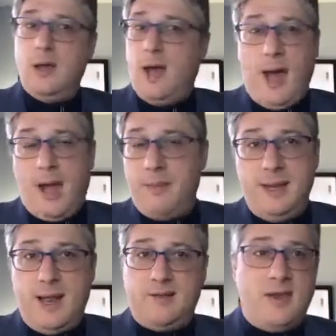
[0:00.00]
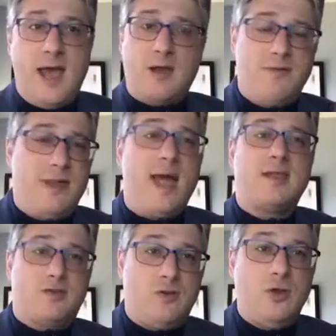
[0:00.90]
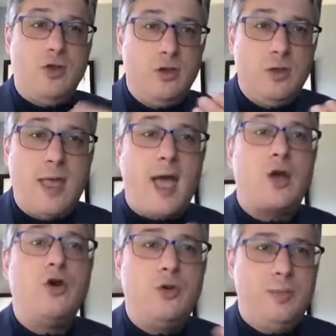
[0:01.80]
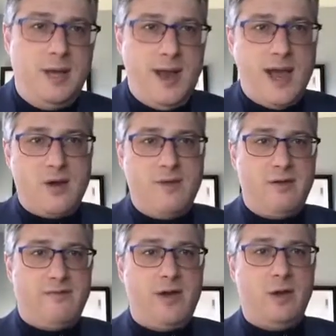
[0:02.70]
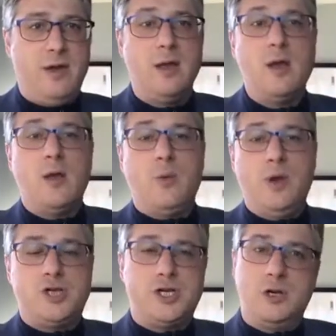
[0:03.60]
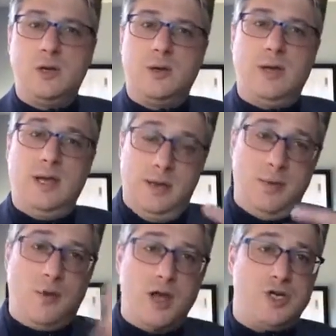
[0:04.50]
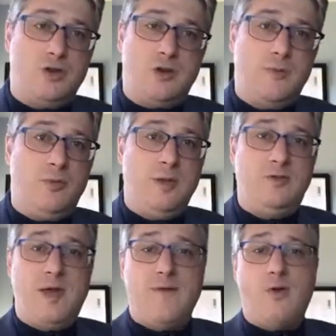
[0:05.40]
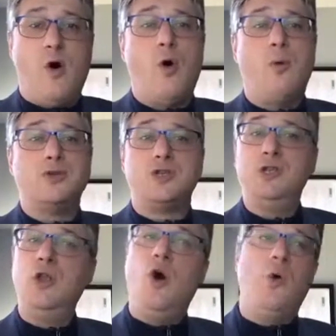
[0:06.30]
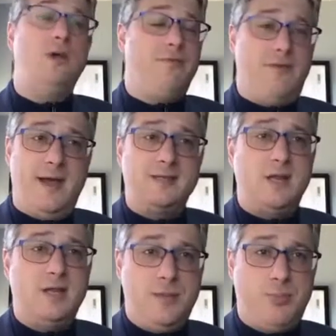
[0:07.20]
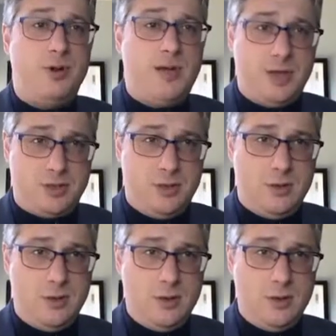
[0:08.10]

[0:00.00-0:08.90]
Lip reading: I mean, that's an that could be an aggravated felony, which in immigration terms means you have almost no defense to deportation.